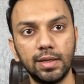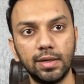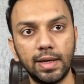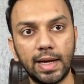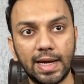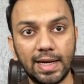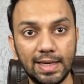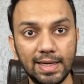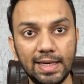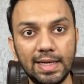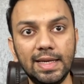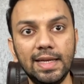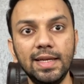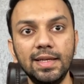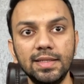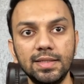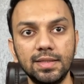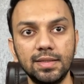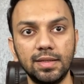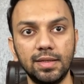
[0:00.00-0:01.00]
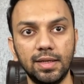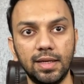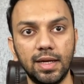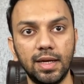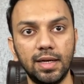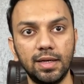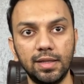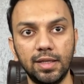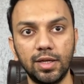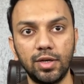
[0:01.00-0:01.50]
at ease
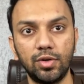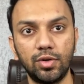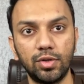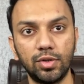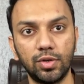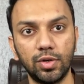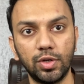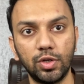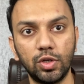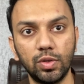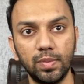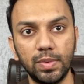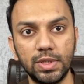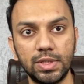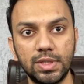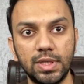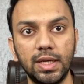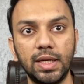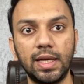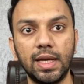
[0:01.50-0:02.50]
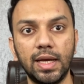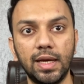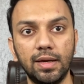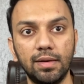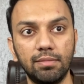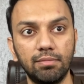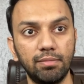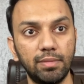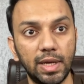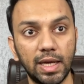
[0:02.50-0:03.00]
that they're not going to
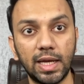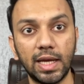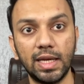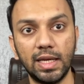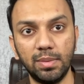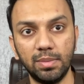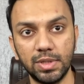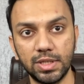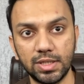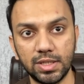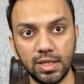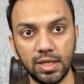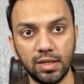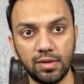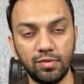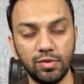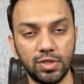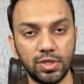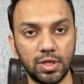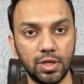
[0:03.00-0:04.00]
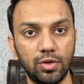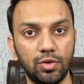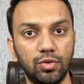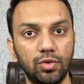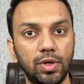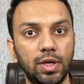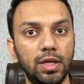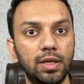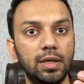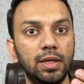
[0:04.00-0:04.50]
make any mistake which can
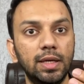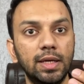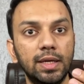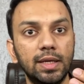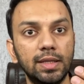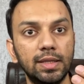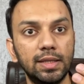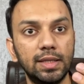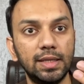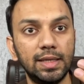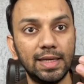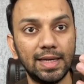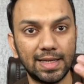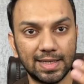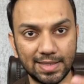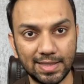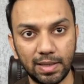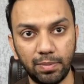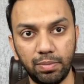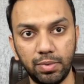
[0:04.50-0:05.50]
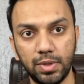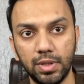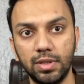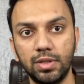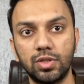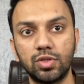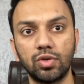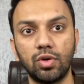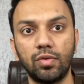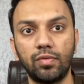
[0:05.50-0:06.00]
ruin the
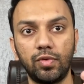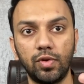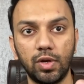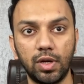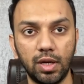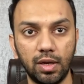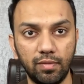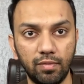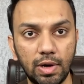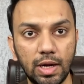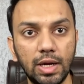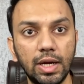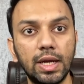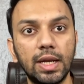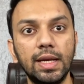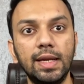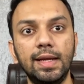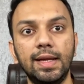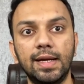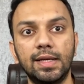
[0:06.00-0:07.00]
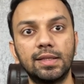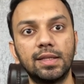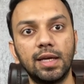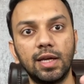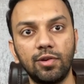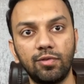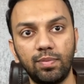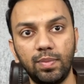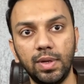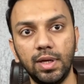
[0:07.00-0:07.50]
acceptance of your inventory at the
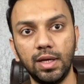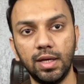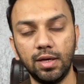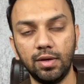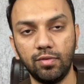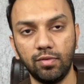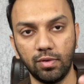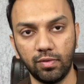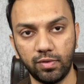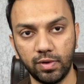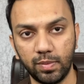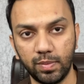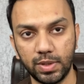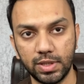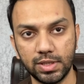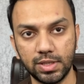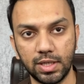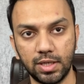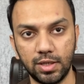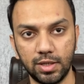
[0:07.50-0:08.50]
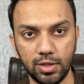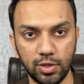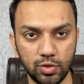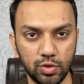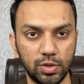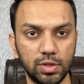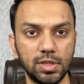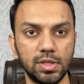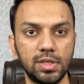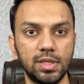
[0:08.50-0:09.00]
FBA fulfillment center. So
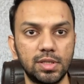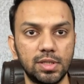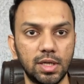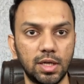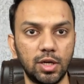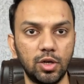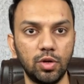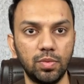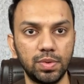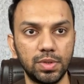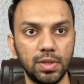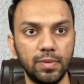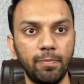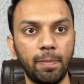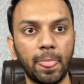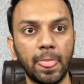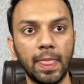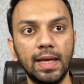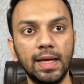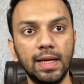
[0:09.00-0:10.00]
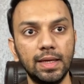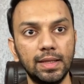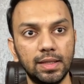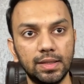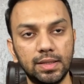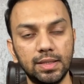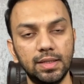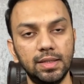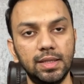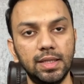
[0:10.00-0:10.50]
this is the second option. The
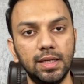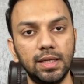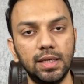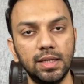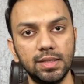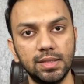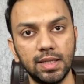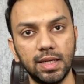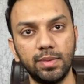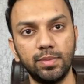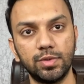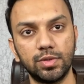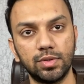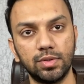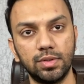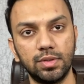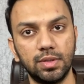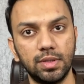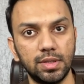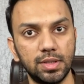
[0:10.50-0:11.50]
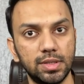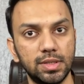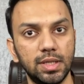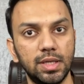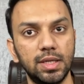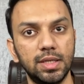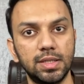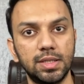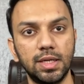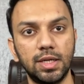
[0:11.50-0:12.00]
third thing is Amazon
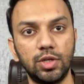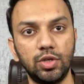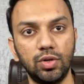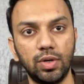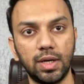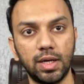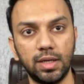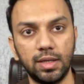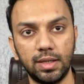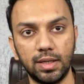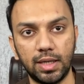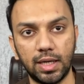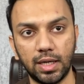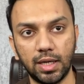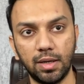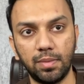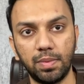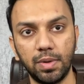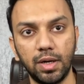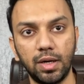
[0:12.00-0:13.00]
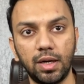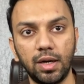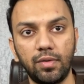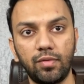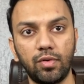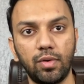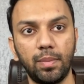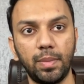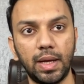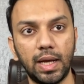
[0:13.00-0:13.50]
says that you can get it printed
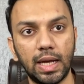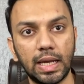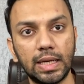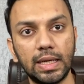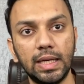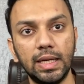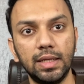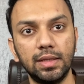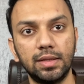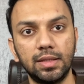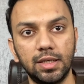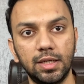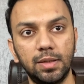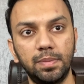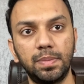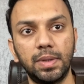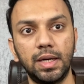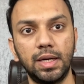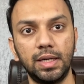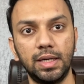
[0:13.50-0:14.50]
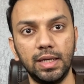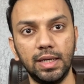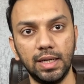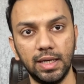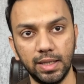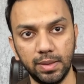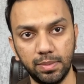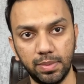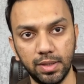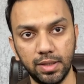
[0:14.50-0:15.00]
from any third party
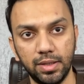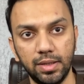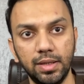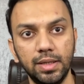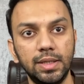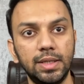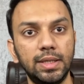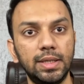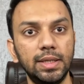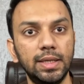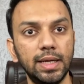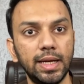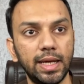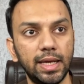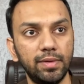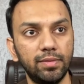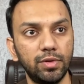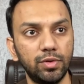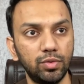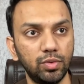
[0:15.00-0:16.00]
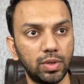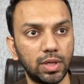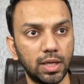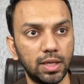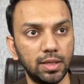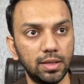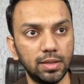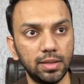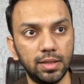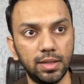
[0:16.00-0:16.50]
labeler, anyone who
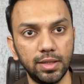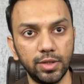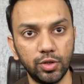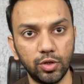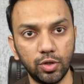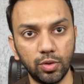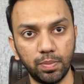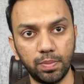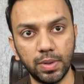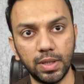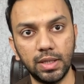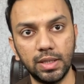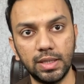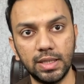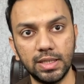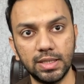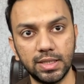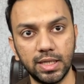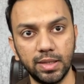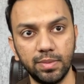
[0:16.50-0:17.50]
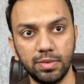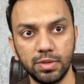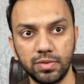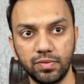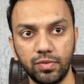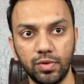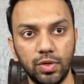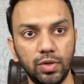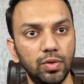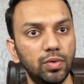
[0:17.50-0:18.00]
can print these labels
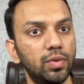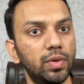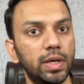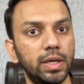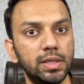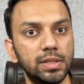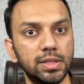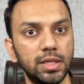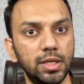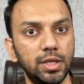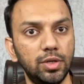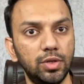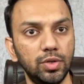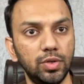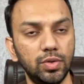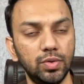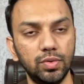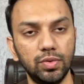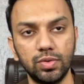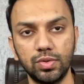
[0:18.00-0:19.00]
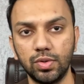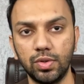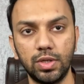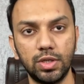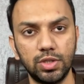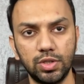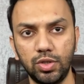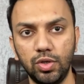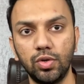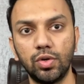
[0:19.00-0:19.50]
for you and send it to you. So
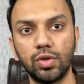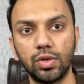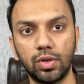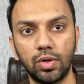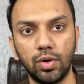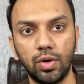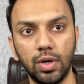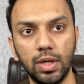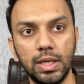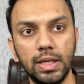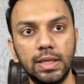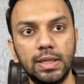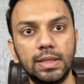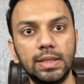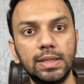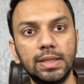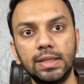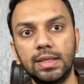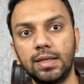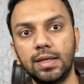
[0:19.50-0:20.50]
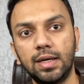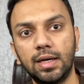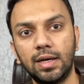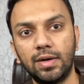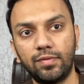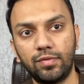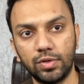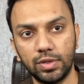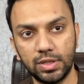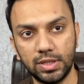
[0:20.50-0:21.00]
it's your call.
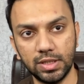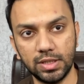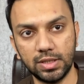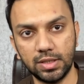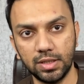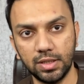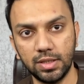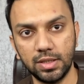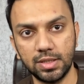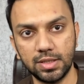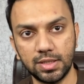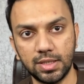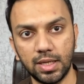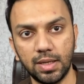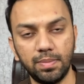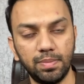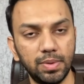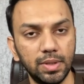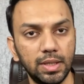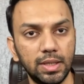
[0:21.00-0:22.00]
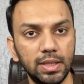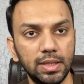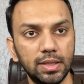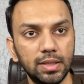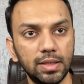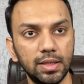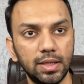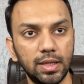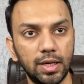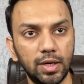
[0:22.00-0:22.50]
For this third step,
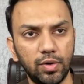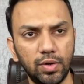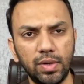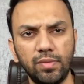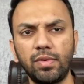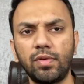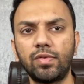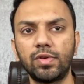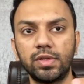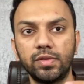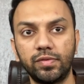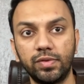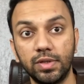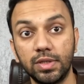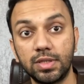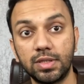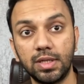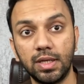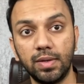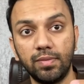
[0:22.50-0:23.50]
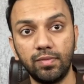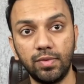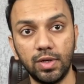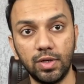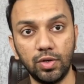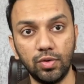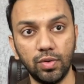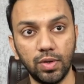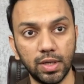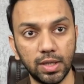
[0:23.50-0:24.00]
or even for the first step where
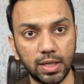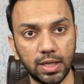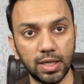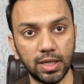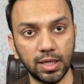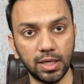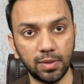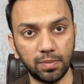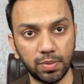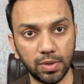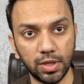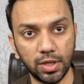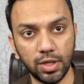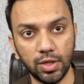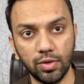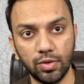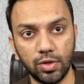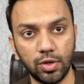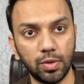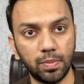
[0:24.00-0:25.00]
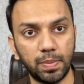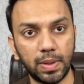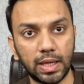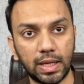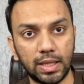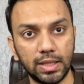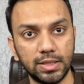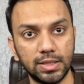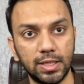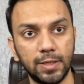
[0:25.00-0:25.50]
you are getting it printed on your
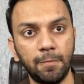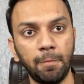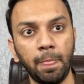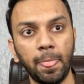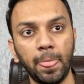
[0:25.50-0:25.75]
packaging,